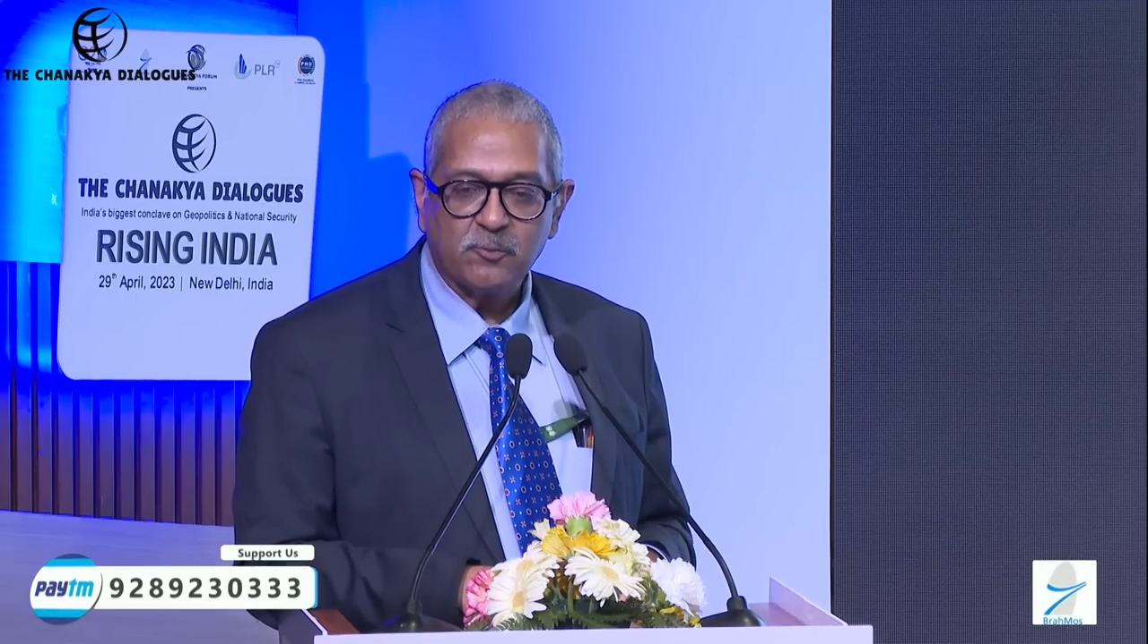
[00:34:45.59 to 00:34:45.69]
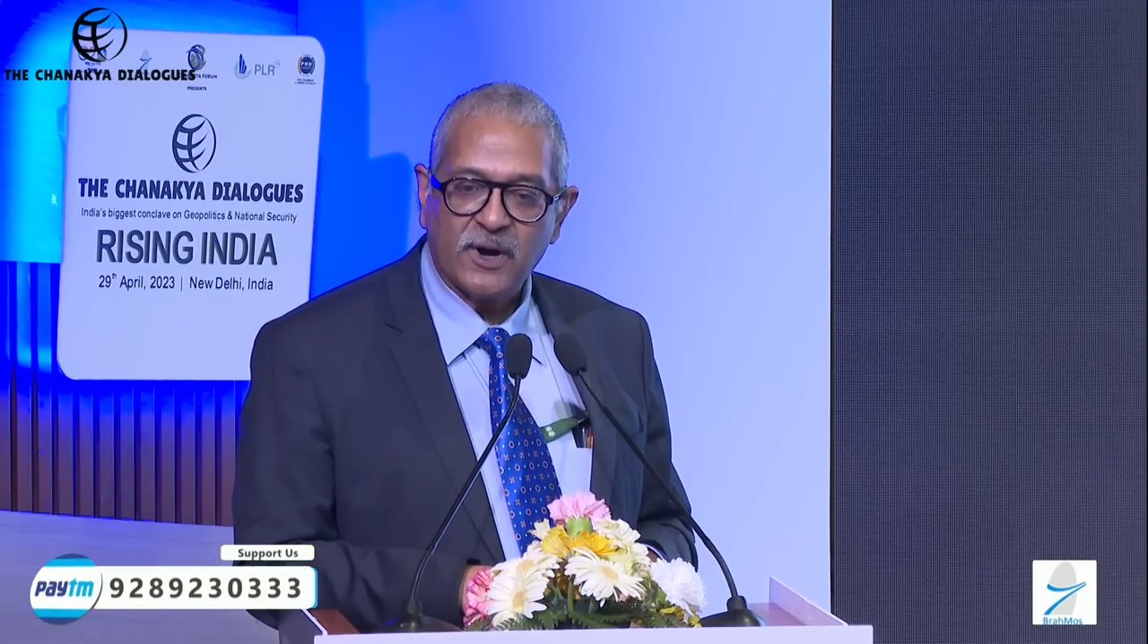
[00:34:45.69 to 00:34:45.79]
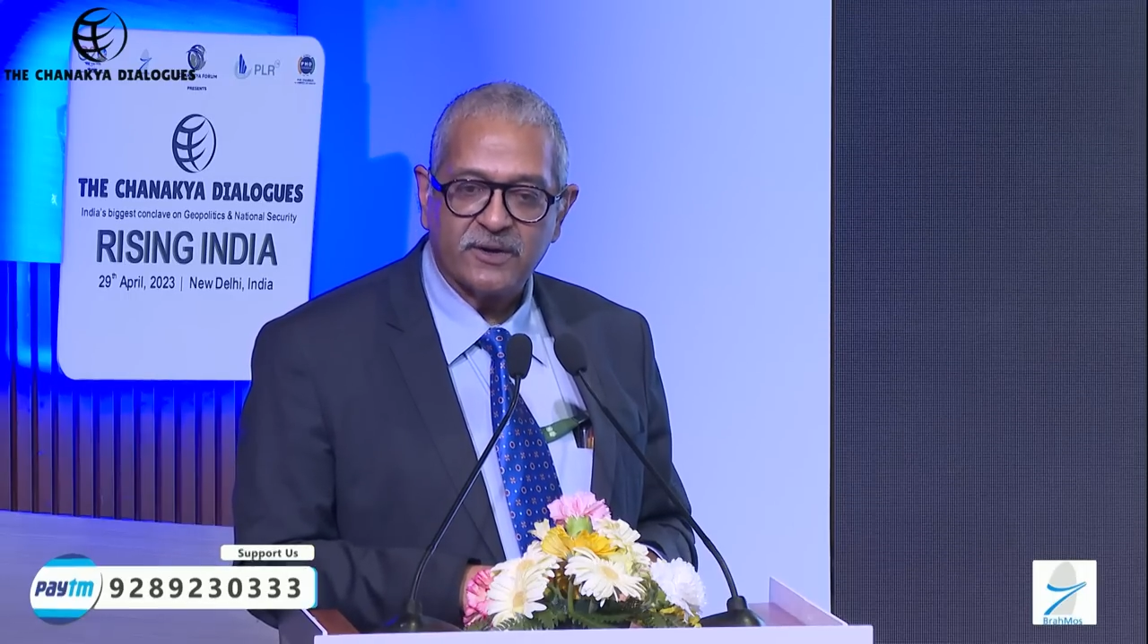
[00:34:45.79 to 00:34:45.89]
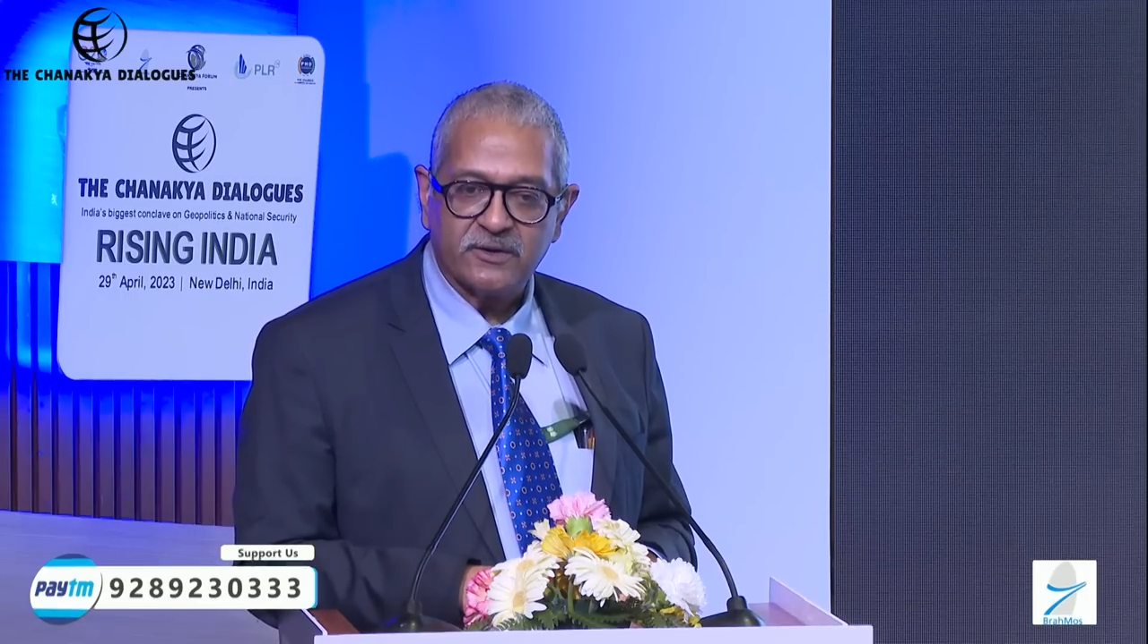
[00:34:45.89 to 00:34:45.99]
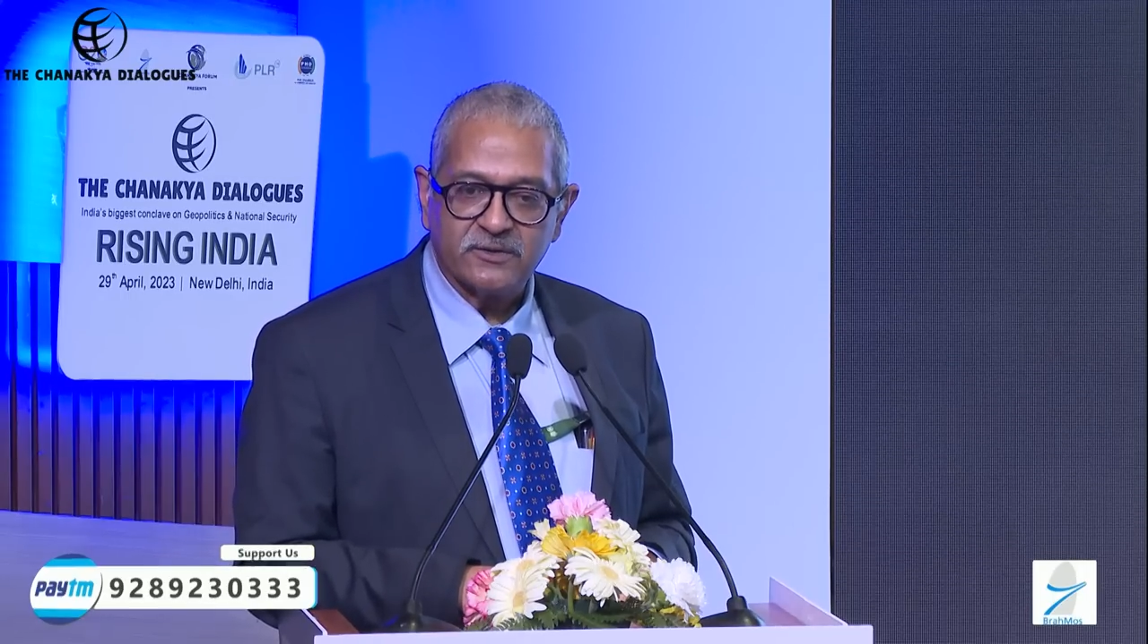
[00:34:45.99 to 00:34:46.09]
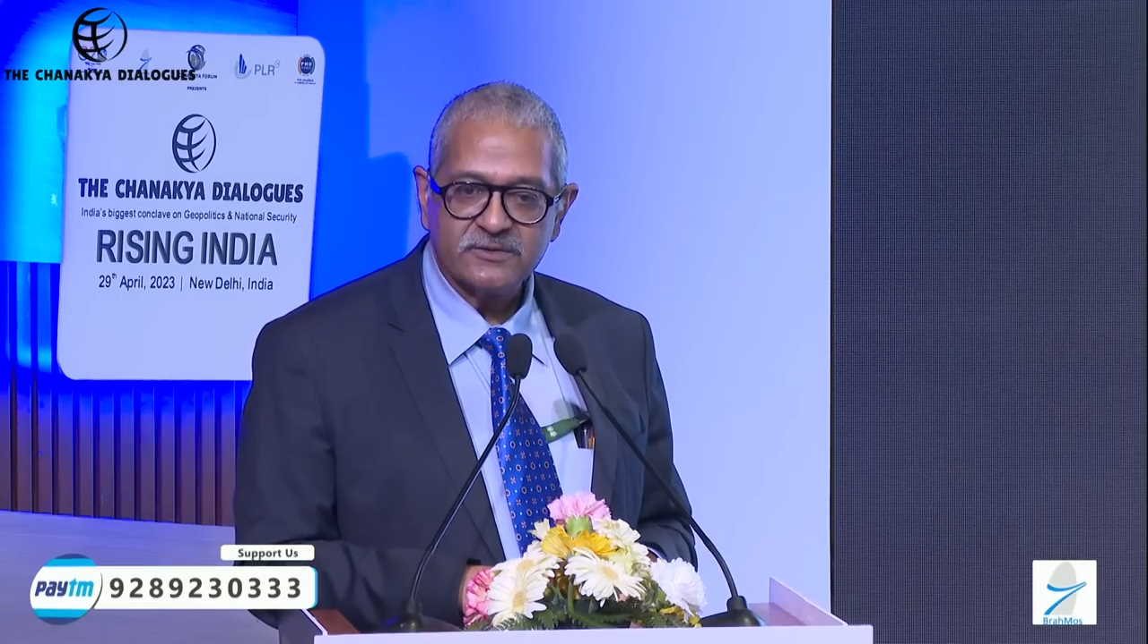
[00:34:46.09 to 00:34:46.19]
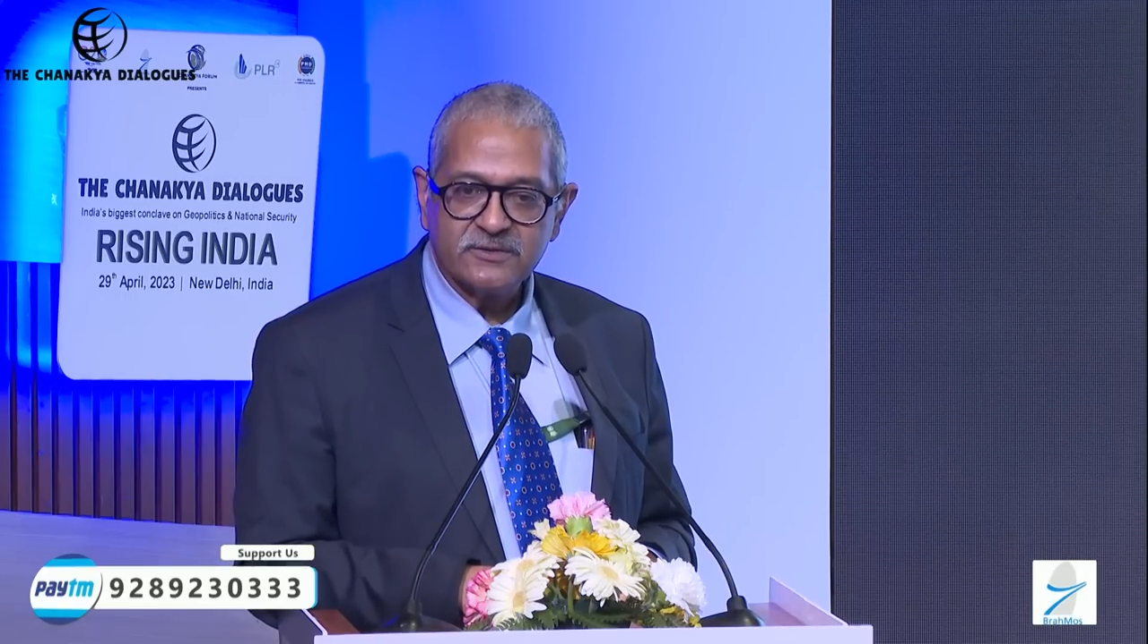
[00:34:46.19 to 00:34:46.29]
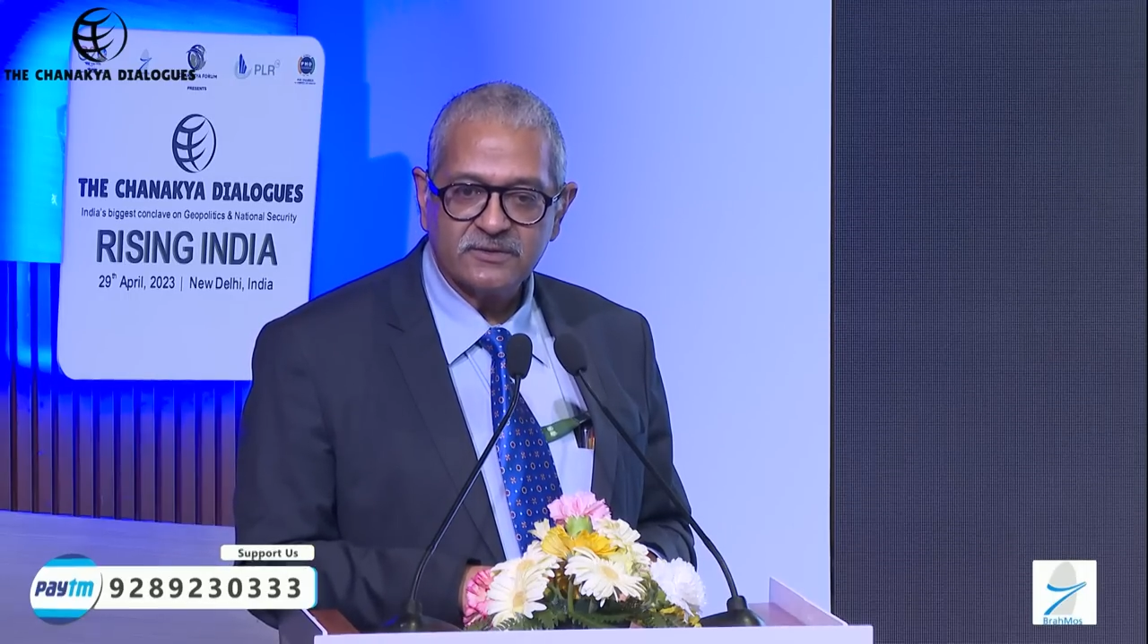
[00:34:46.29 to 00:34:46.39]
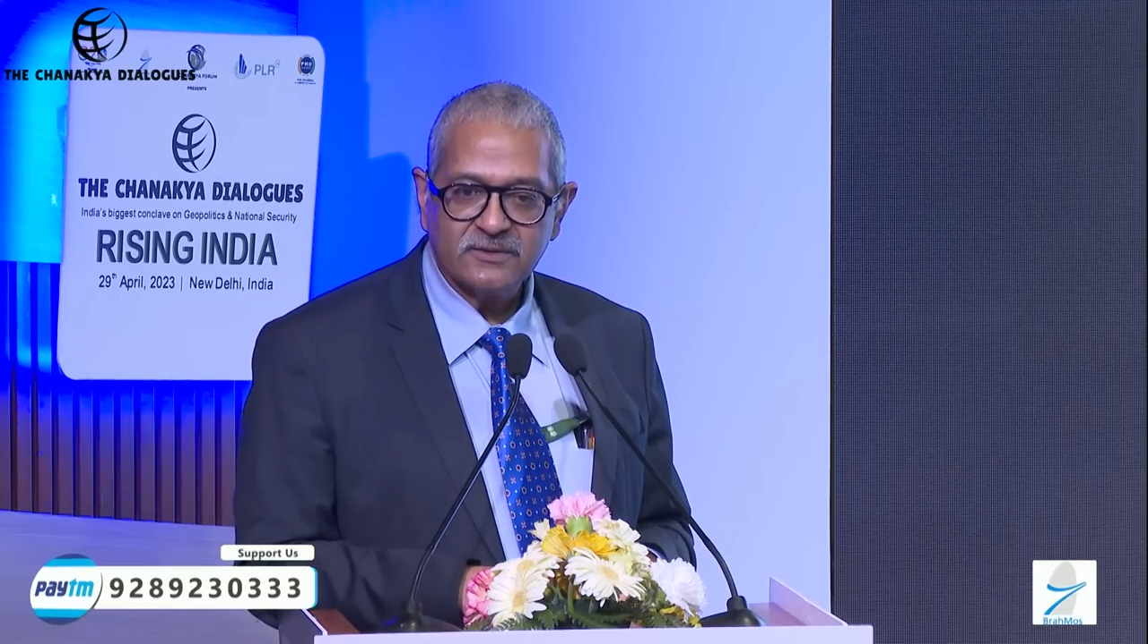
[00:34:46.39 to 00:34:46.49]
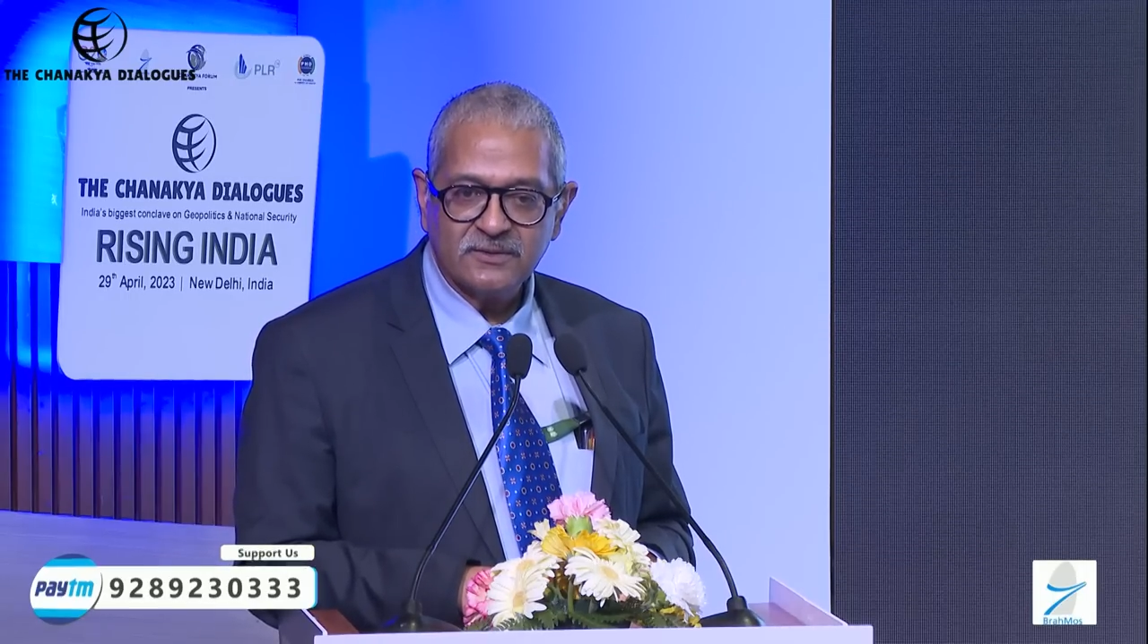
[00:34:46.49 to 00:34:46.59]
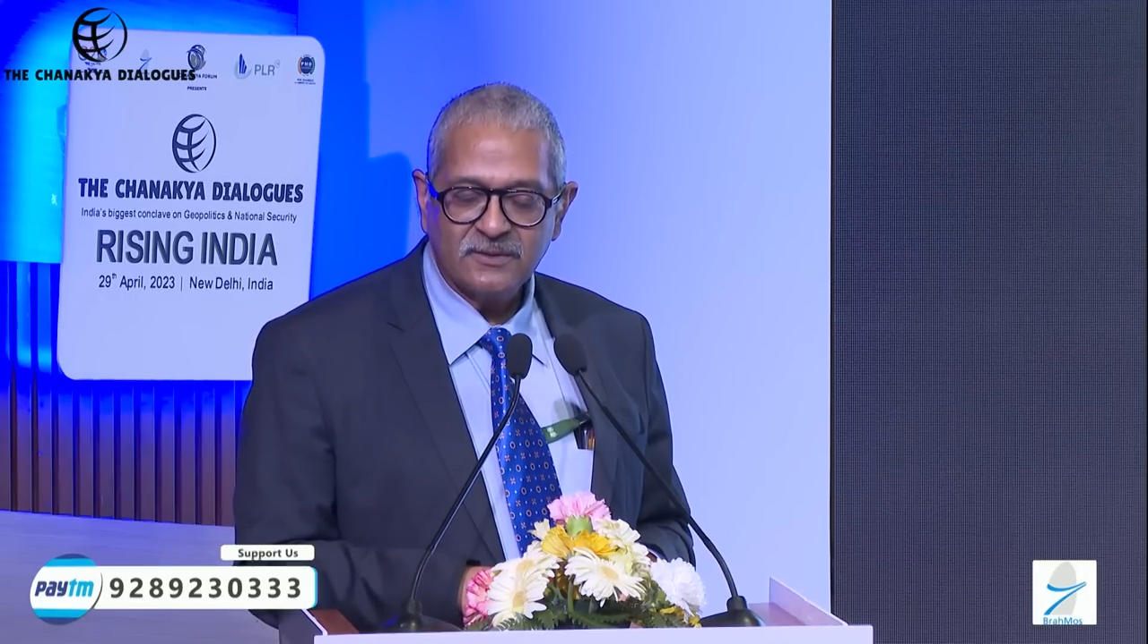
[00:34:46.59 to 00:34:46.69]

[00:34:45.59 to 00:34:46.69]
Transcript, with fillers: partners.